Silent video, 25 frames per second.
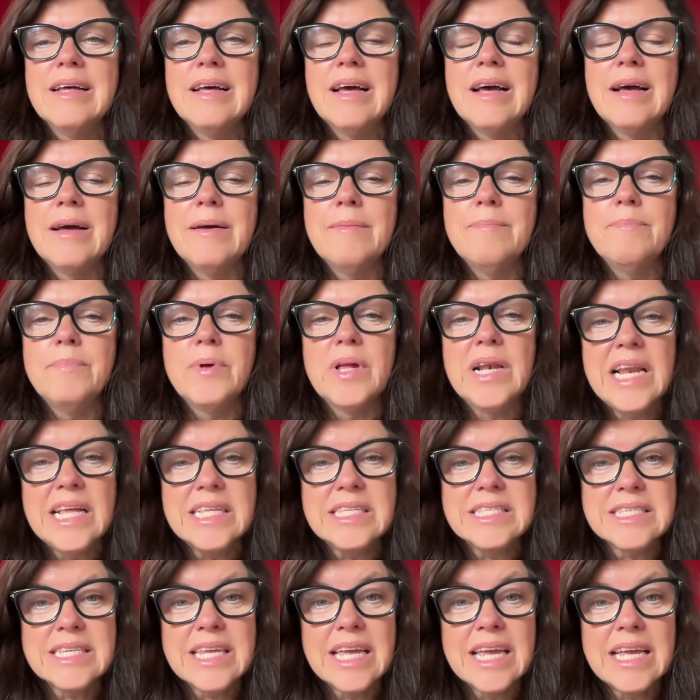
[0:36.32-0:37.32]
But
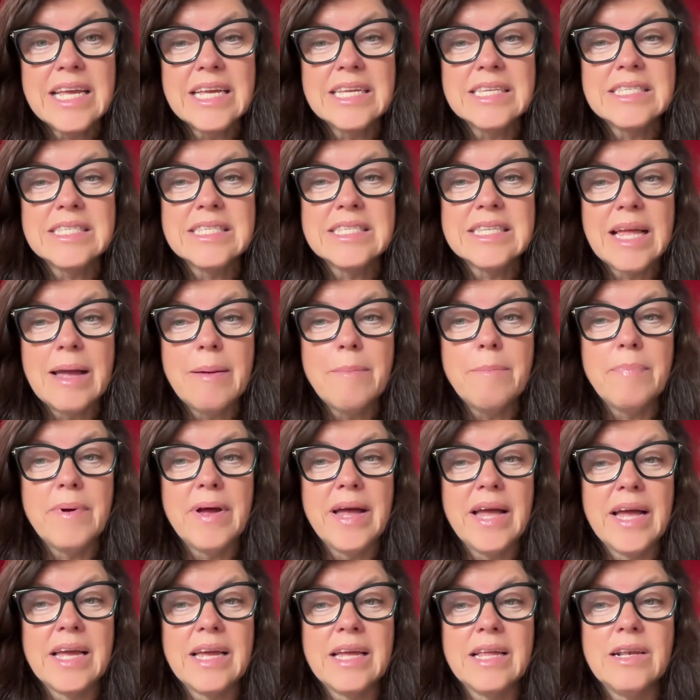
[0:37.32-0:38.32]
let's take a step
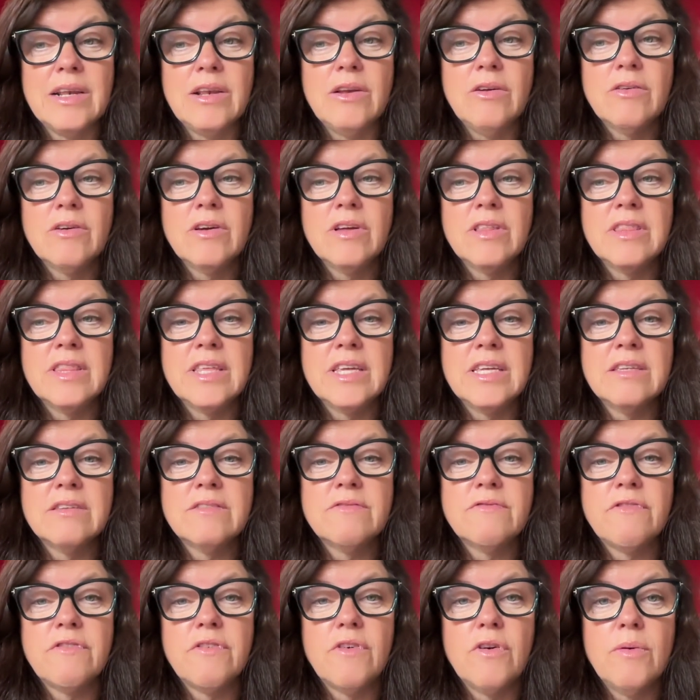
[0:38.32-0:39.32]
back and look at this
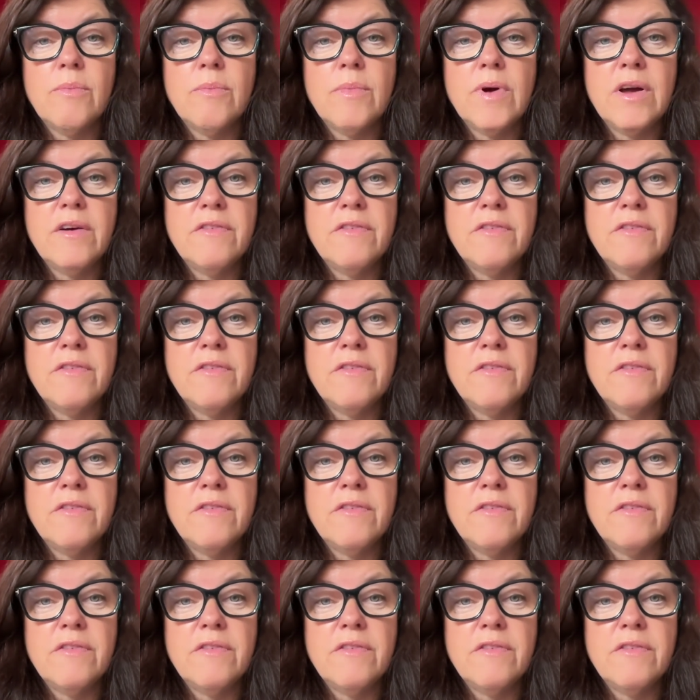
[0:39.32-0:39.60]
from